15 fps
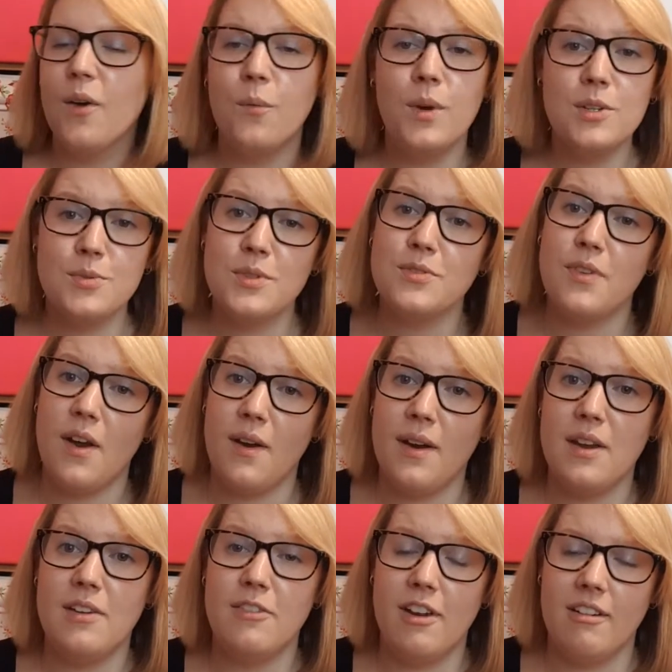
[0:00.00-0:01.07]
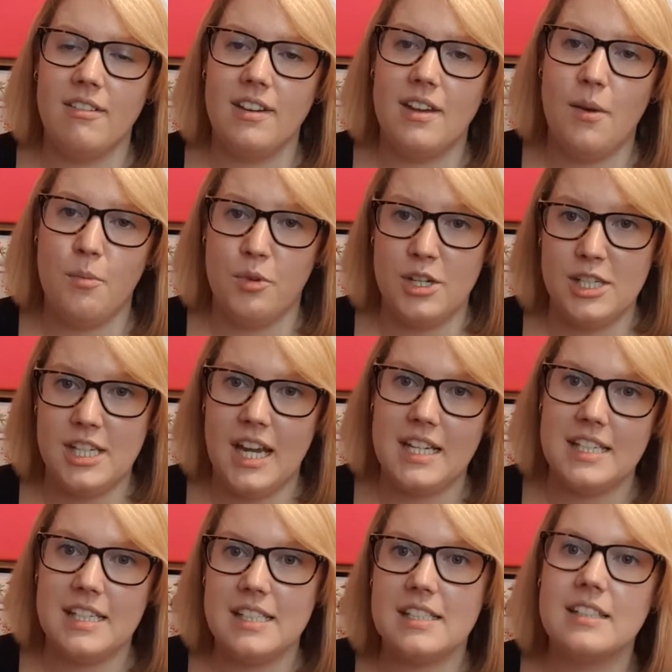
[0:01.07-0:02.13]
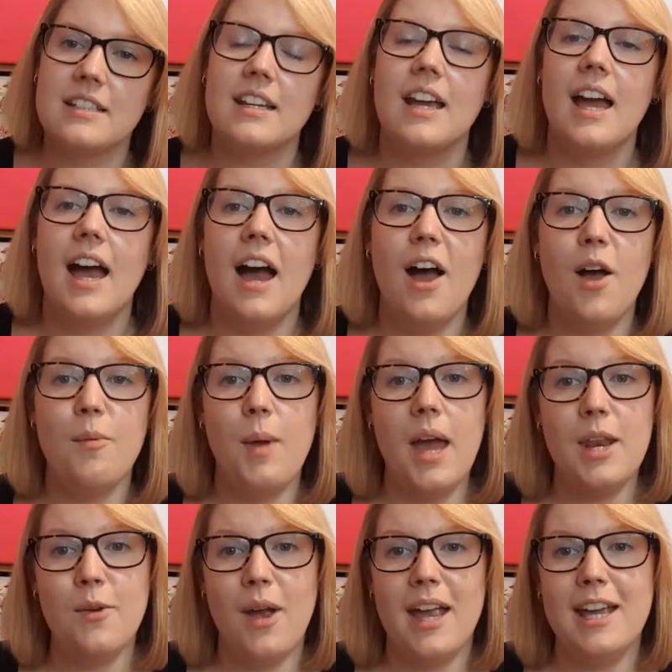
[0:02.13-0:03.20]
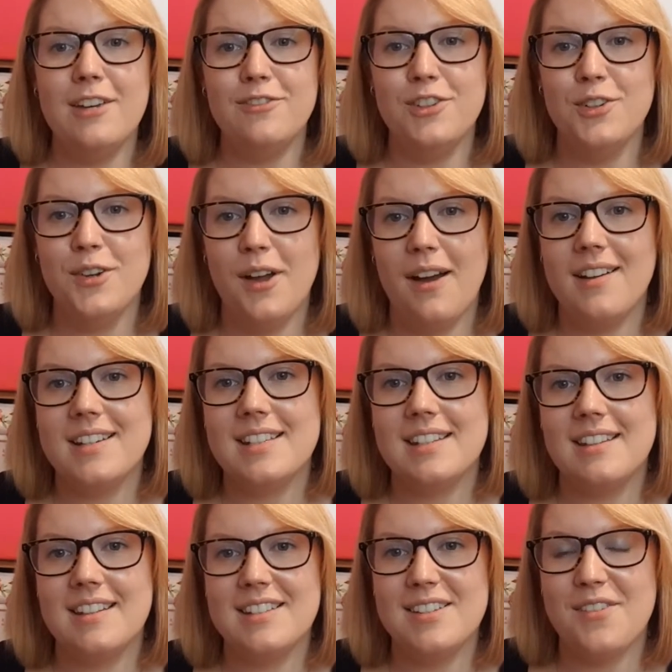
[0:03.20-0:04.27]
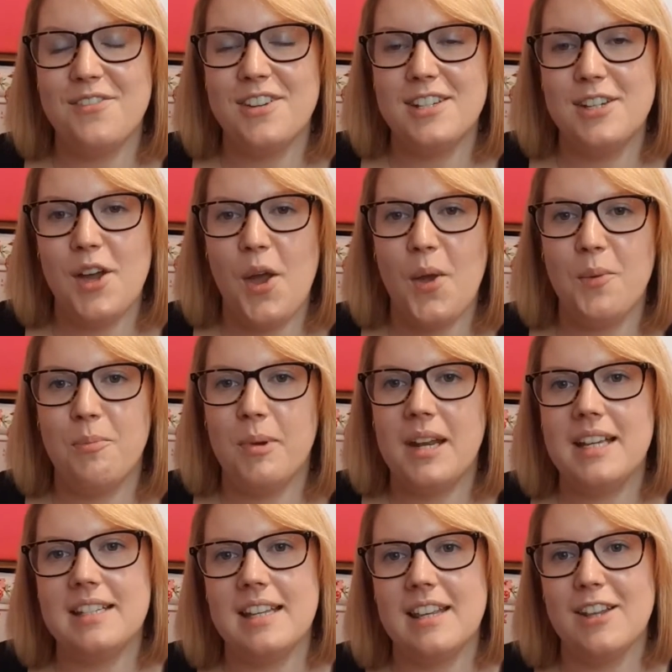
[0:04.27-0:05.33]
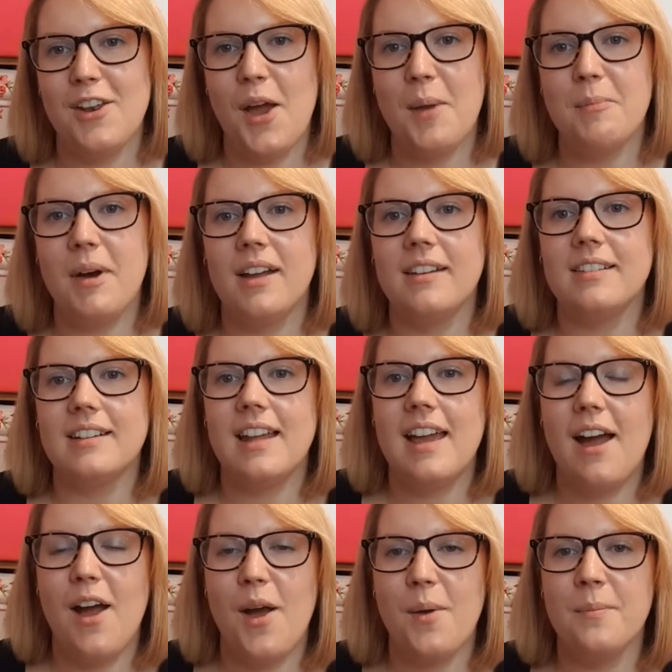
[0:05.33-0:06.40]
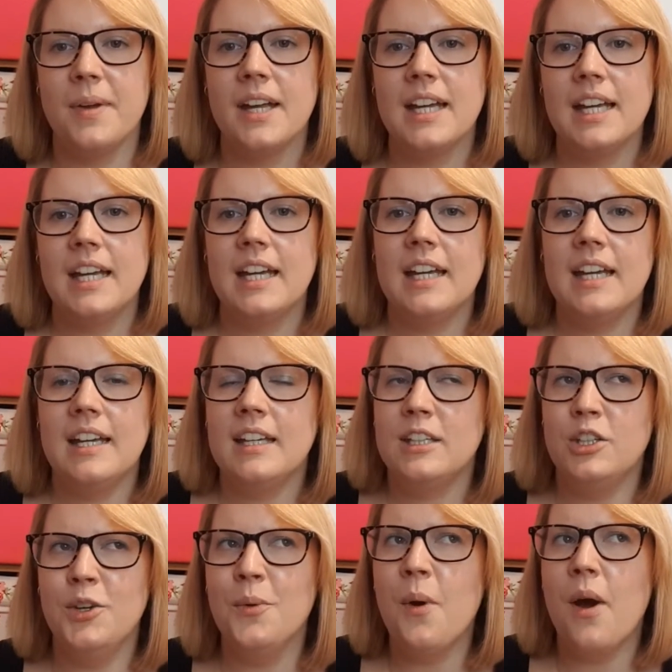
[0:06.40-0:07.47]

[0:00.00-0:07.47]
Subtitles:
which was very, very appreciated. Anyway, if you liked this video, please hit the like button. You